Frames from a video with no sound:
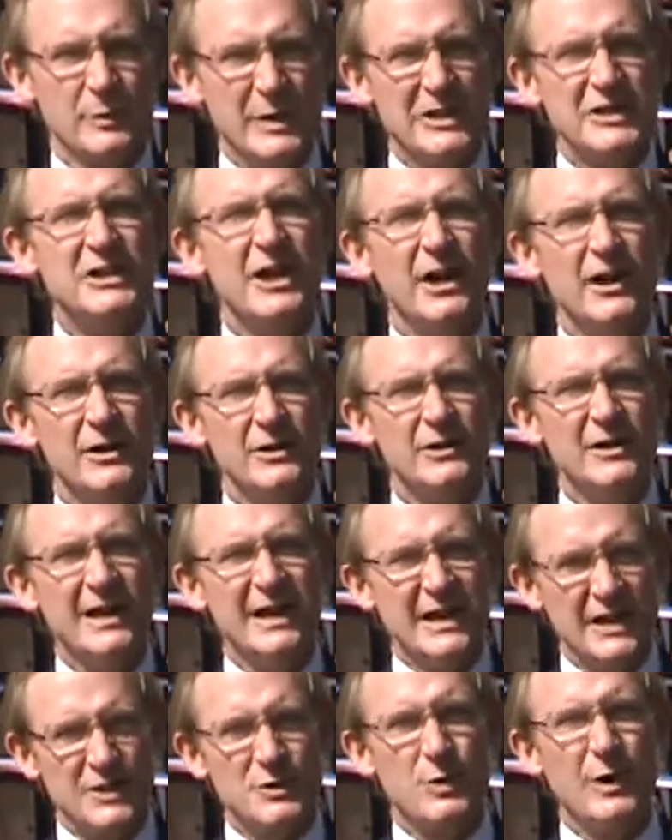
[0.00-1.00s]
We know
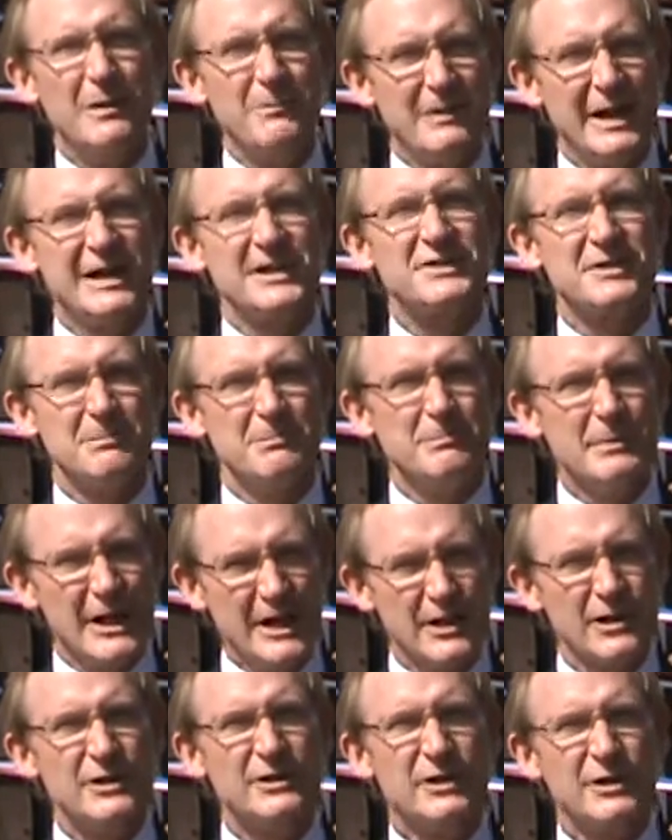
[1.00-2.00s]
it's what makes
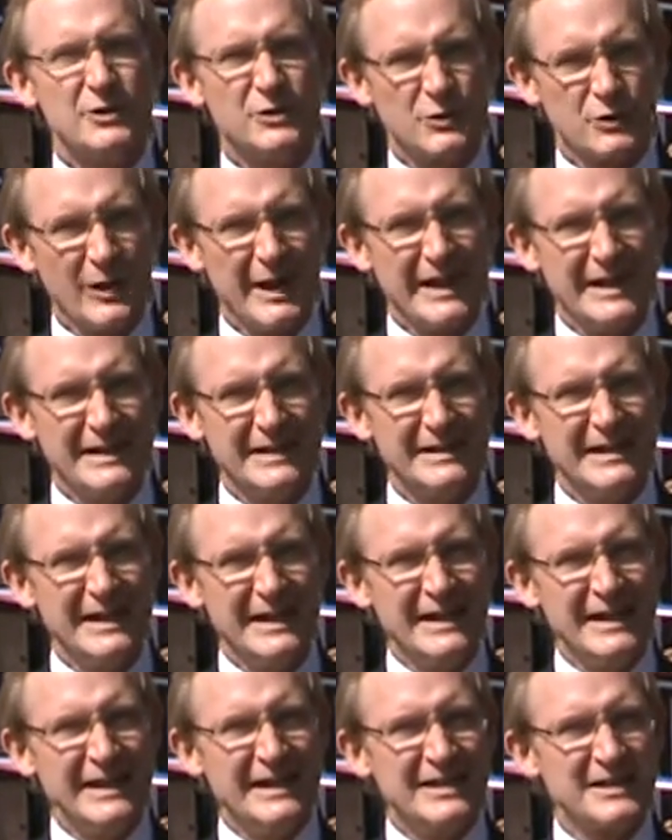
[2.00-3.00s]
America great.
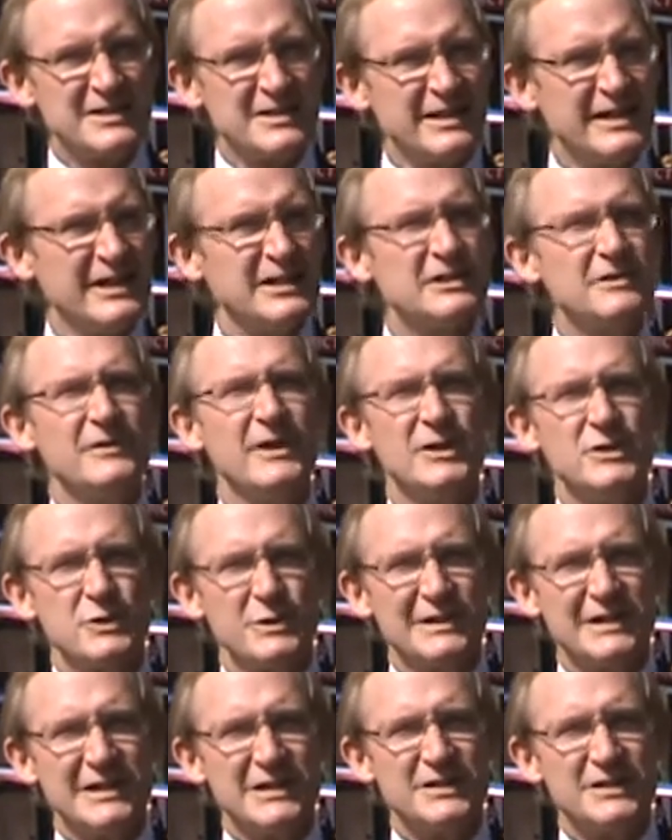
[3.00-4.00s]
It's the
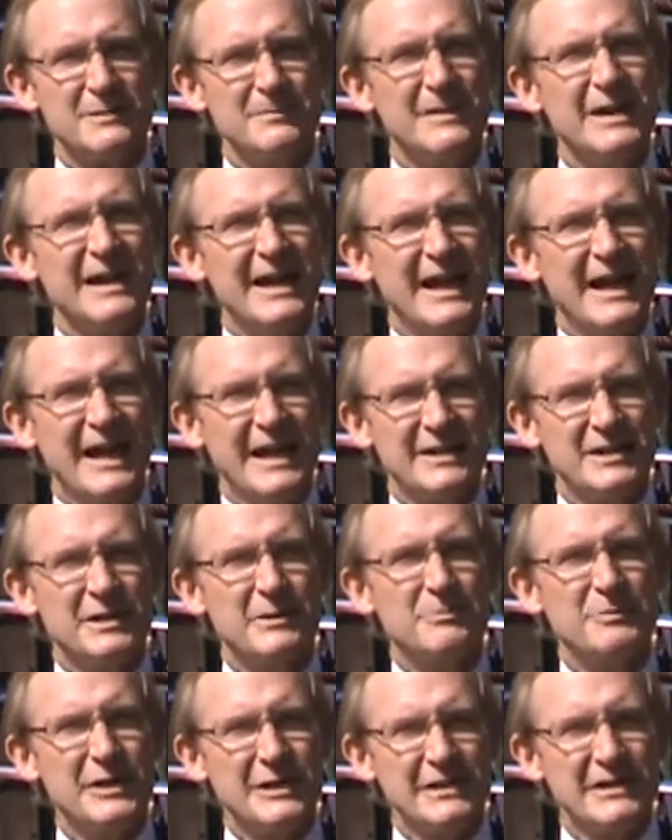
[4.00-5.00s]
individualism and the
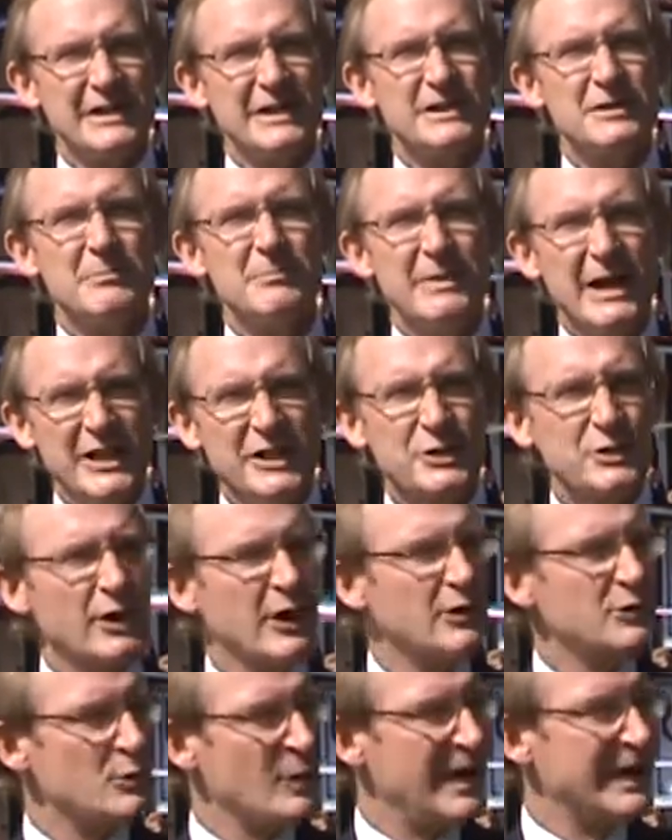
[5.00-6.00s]
ability to make your
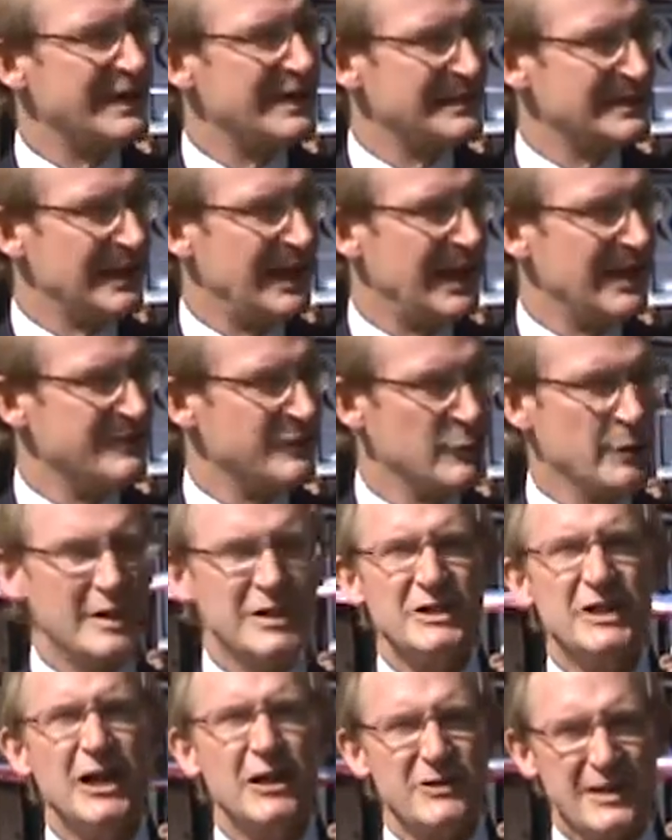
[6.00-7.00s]
own way in life, and we
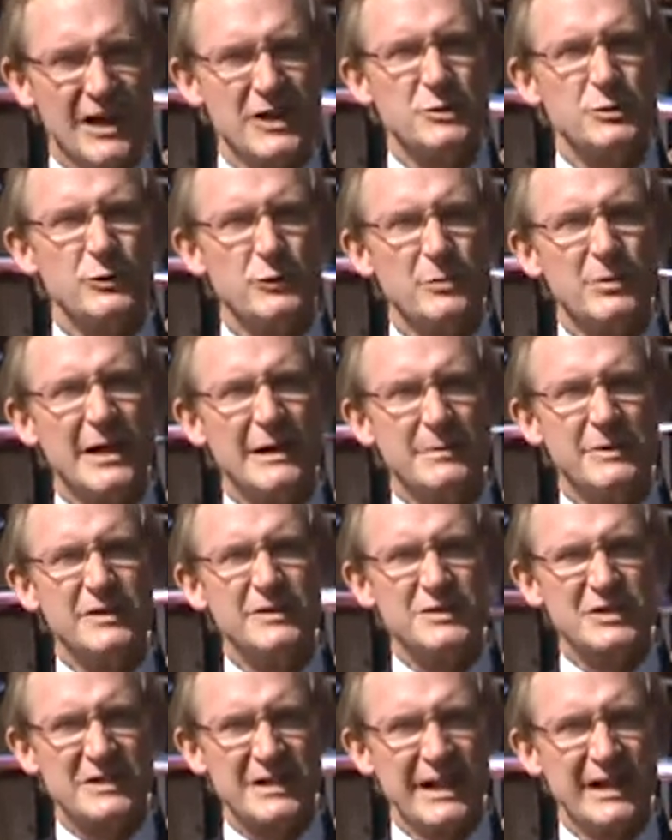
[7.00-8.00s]
know that's what
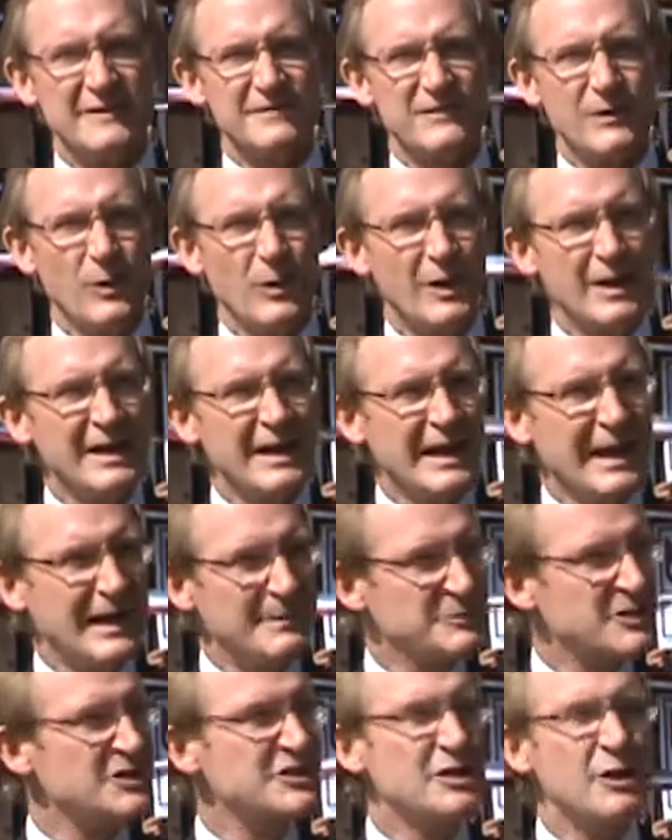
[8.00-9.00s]
Republicans stand for.
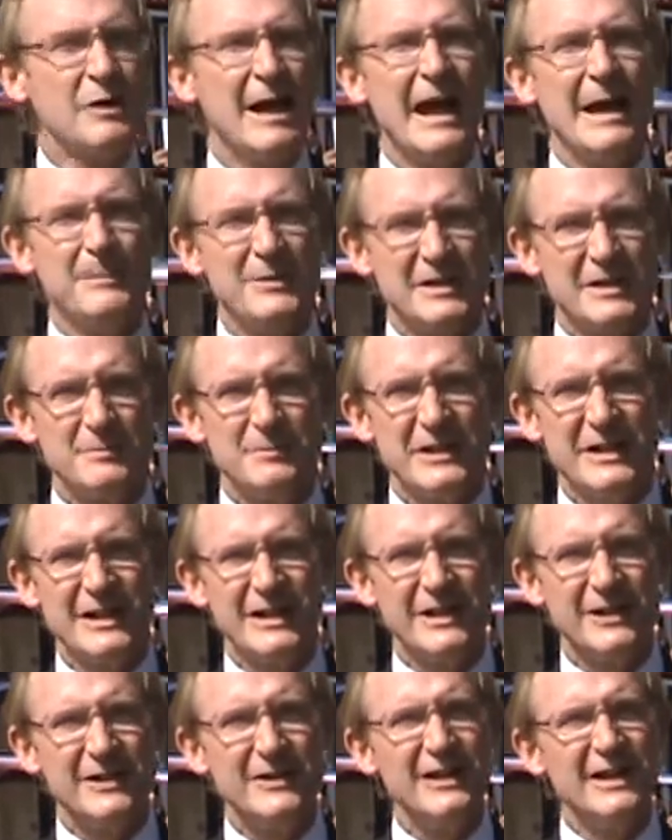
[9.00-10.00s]
I'm just so happy to be
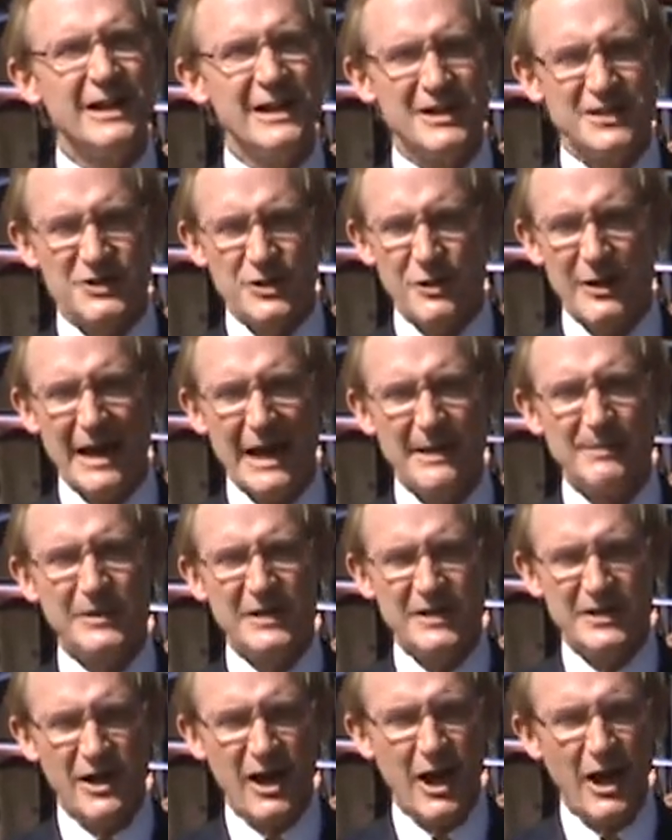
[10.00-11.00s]
here, so
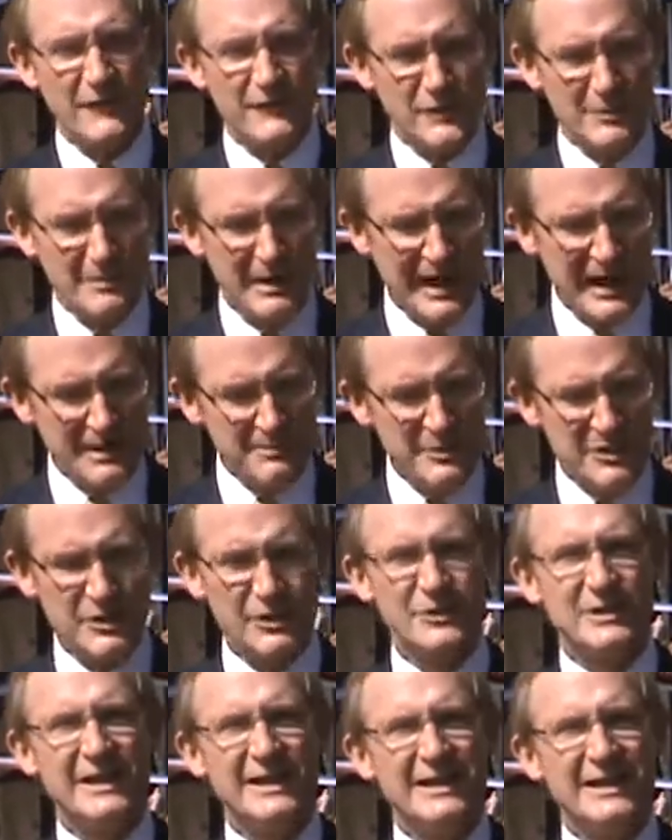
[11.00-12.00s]
happy to offer my
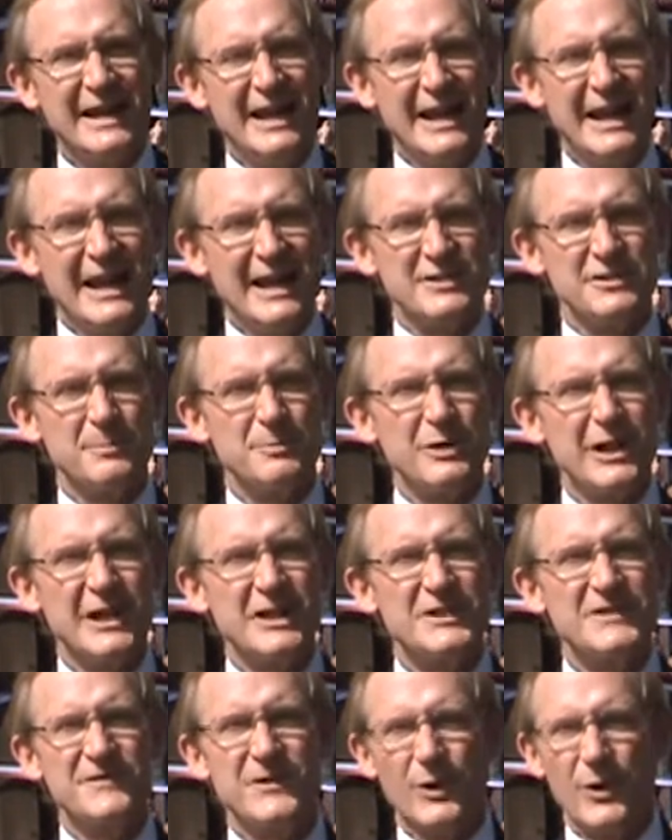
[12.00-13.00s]
building as a
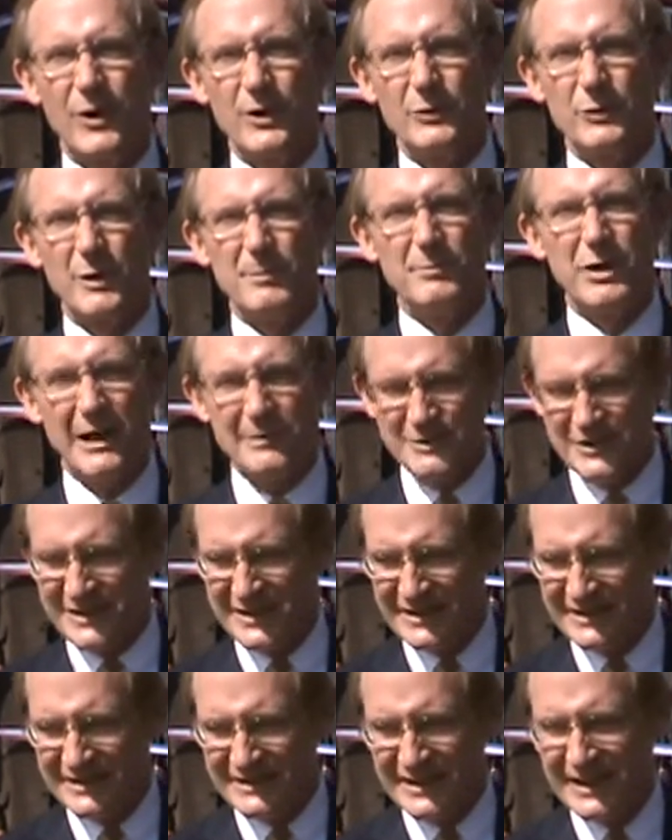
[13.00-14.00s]
place for
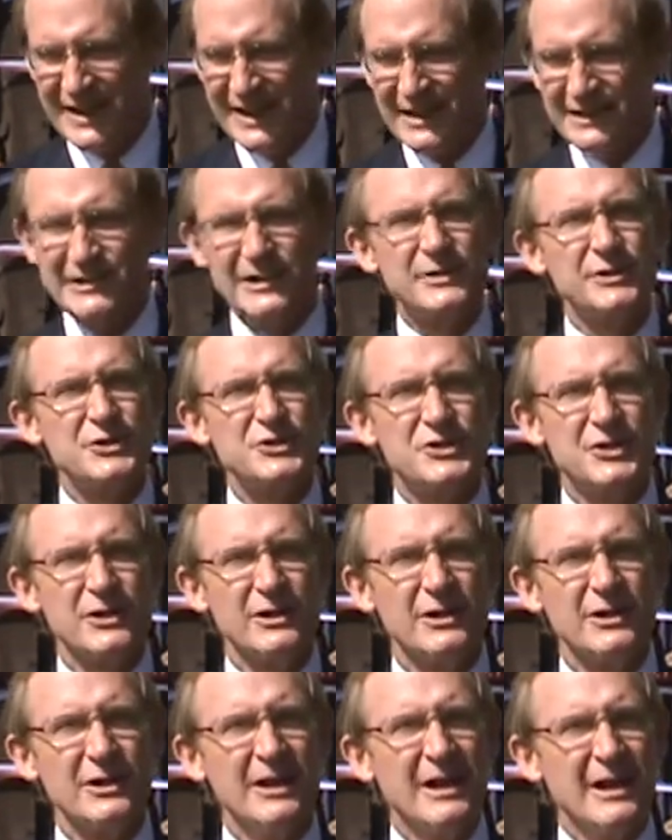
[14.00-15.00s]
Republican
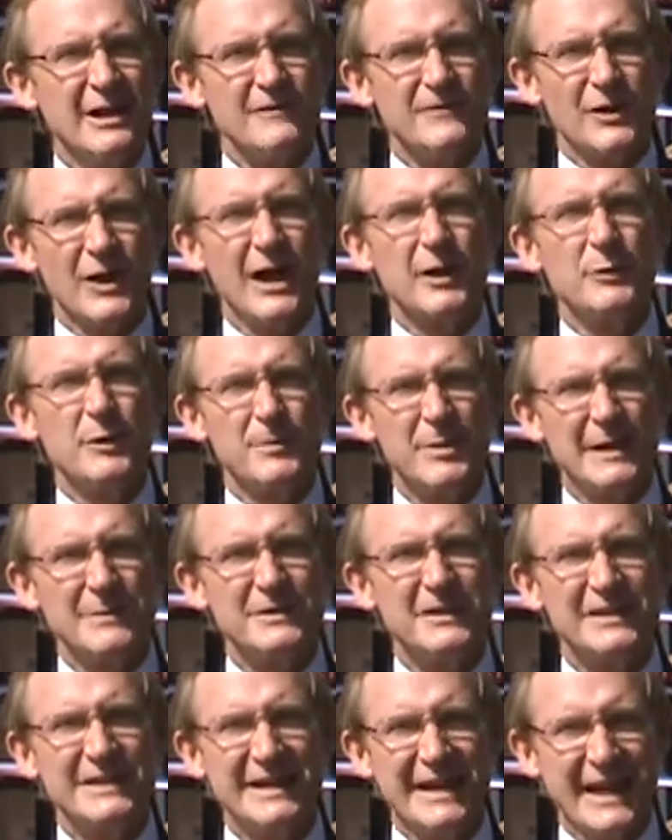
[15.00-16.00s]
literature for our
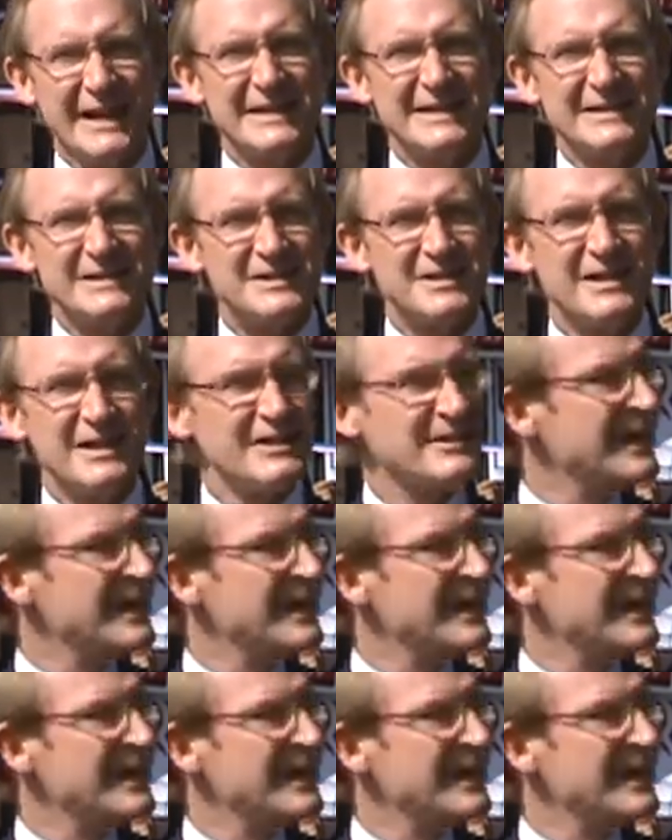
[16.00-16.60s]
Republican candidates.